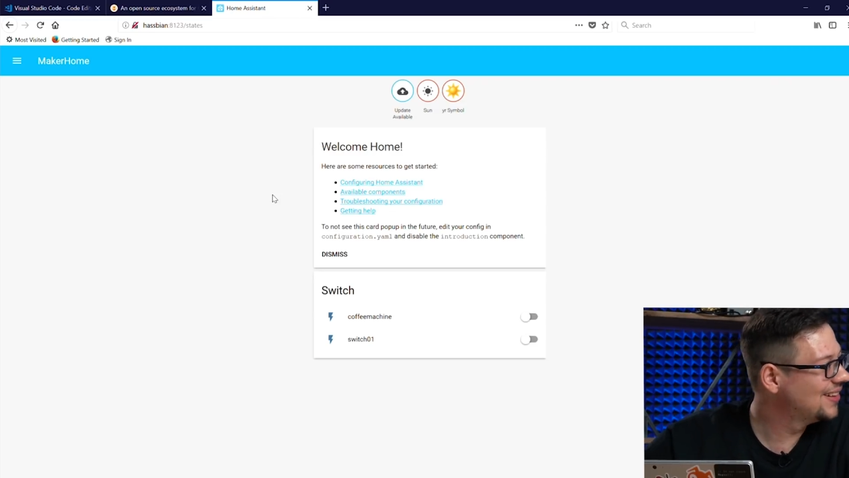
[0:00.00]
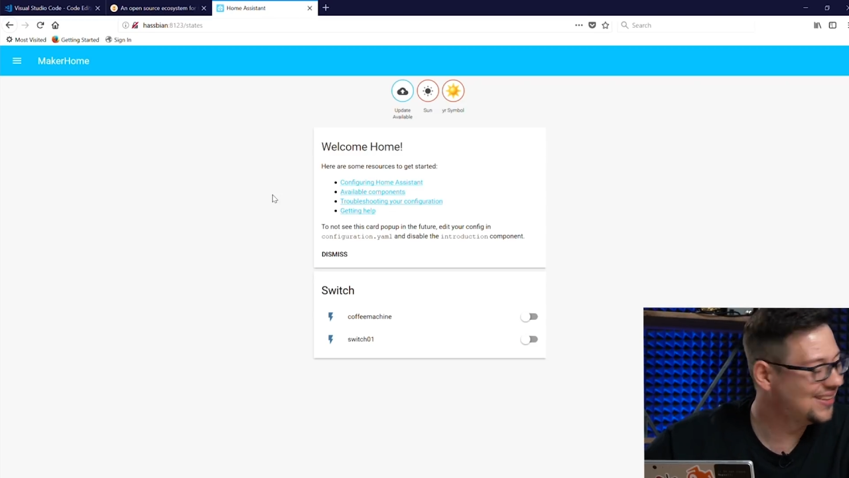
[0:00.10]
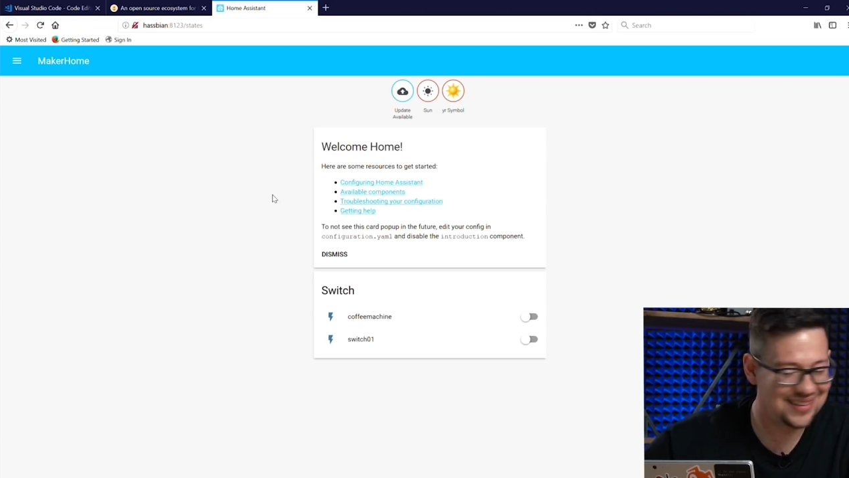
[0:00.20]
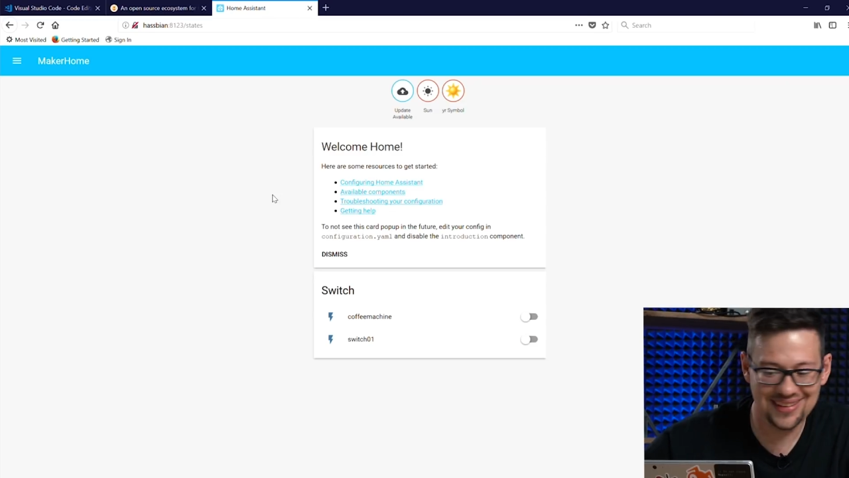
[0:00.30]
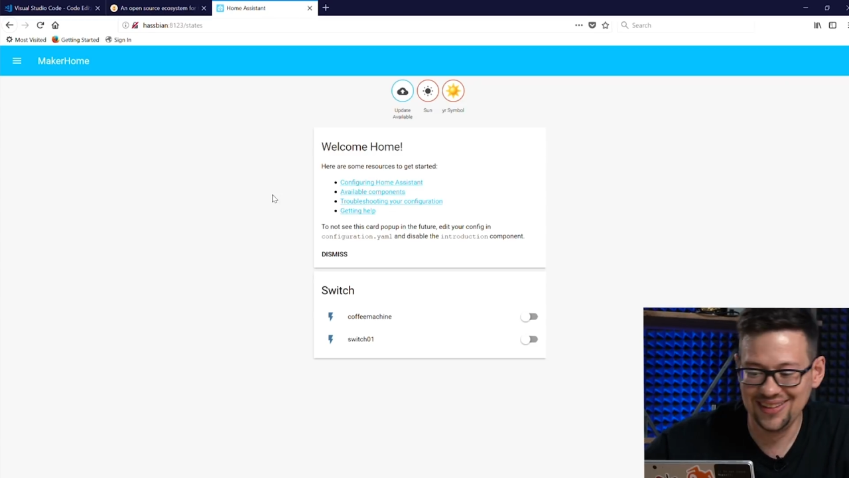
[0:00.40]
Yeah, uh,
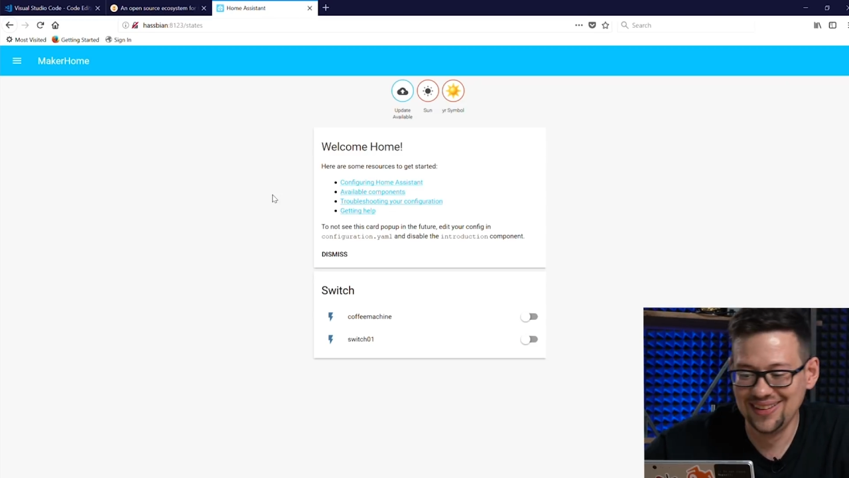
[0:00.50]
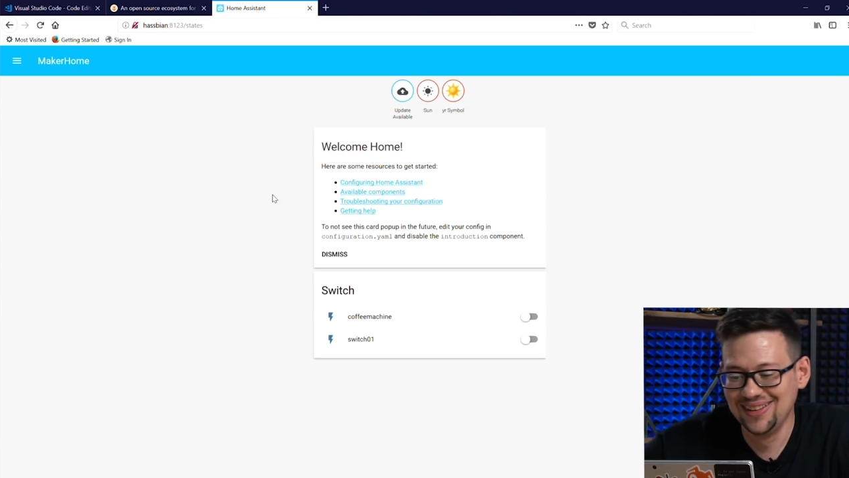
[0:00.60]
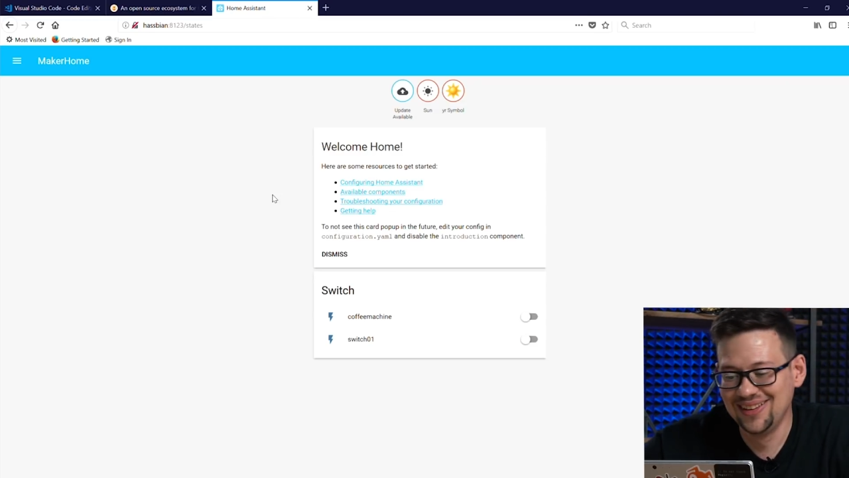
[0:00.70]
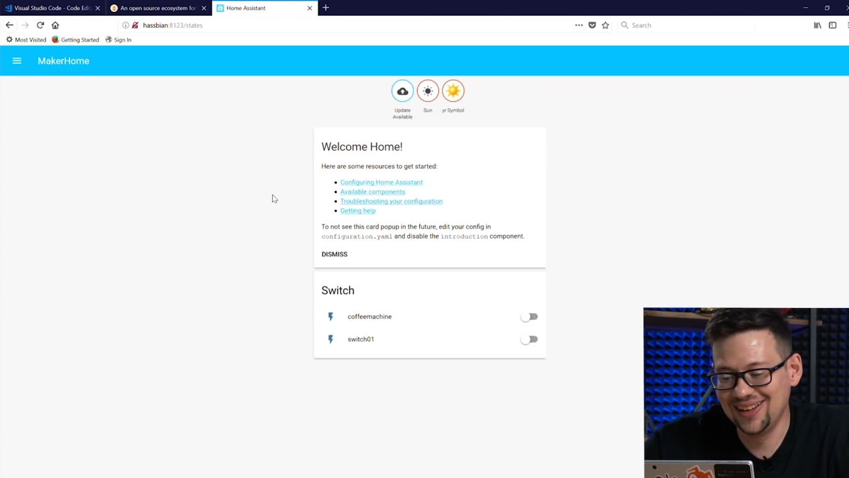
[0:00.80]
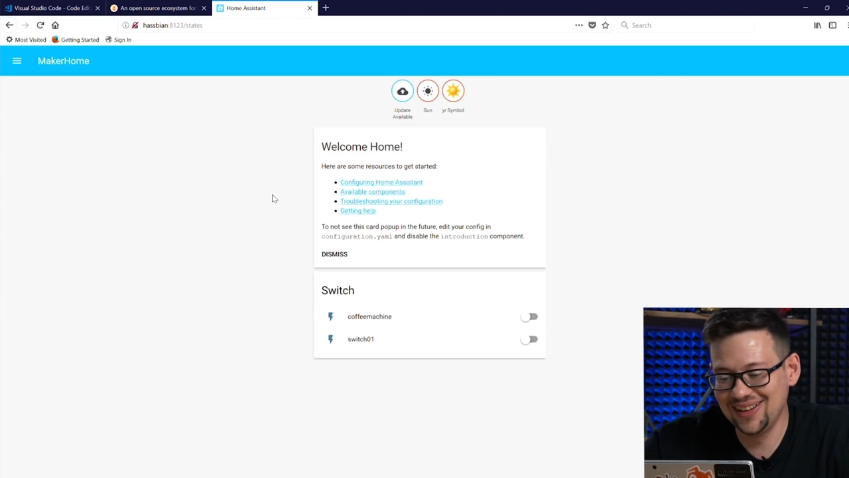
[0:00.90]
definitely put a
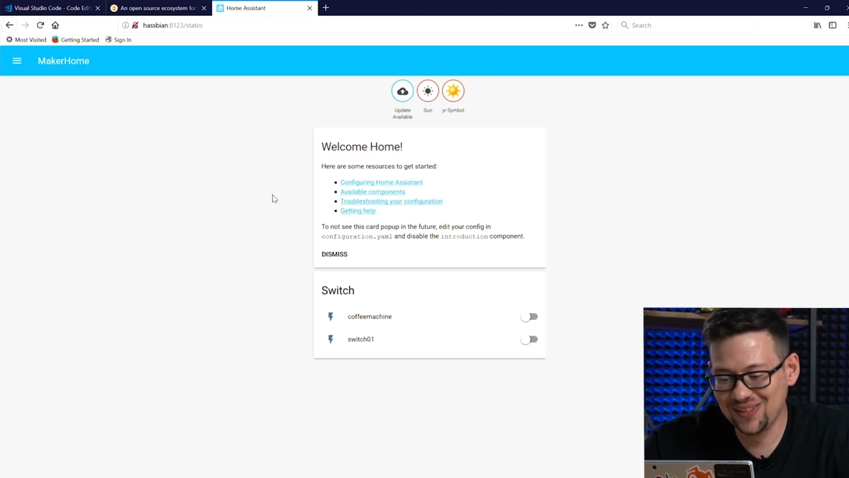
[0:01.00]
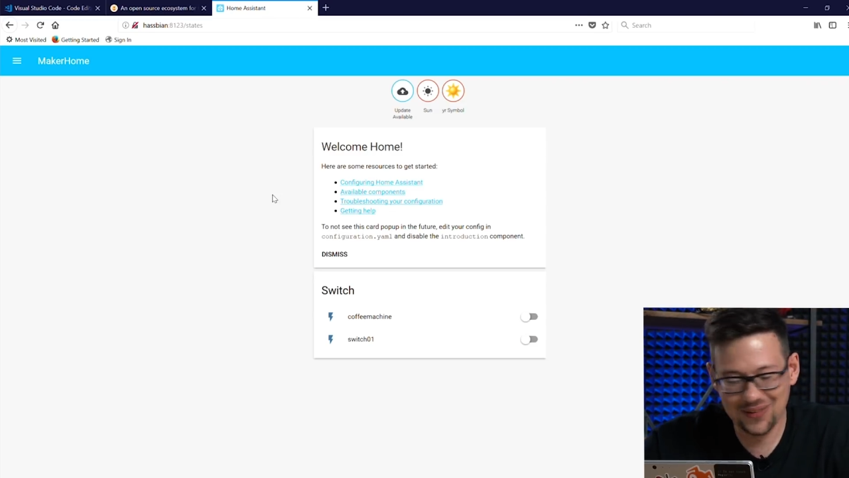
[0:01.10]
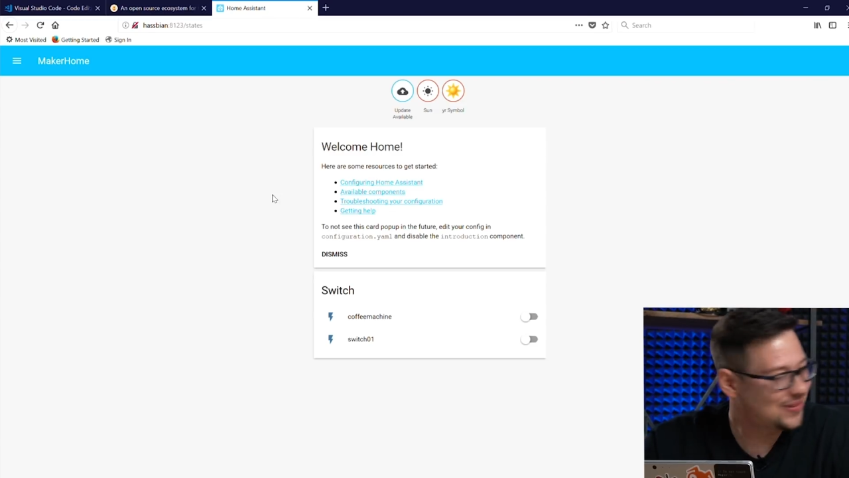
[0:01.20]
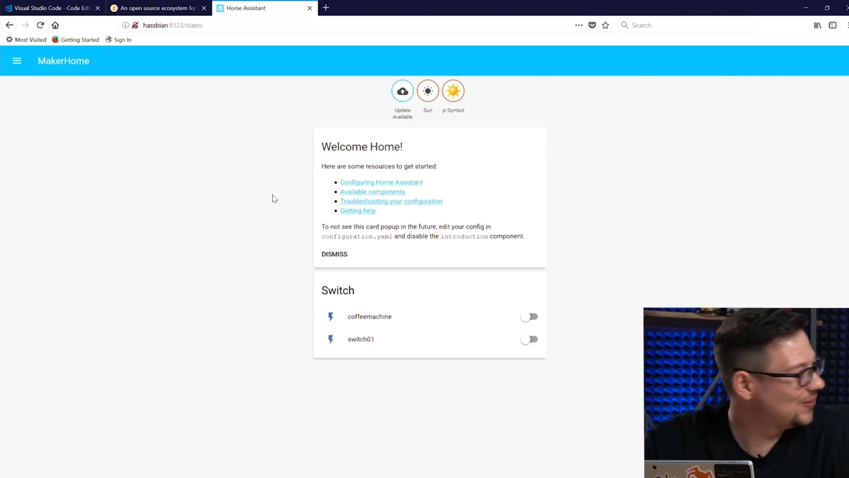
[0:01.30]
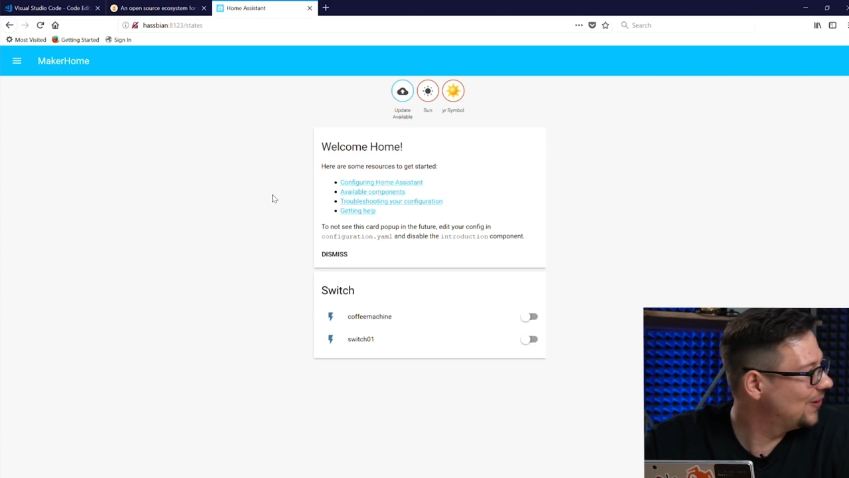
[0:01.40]
password in,
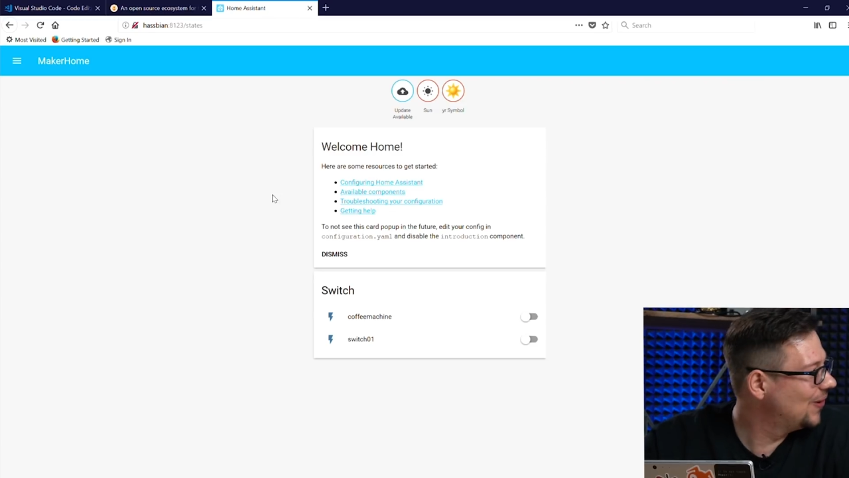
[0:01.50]
folks.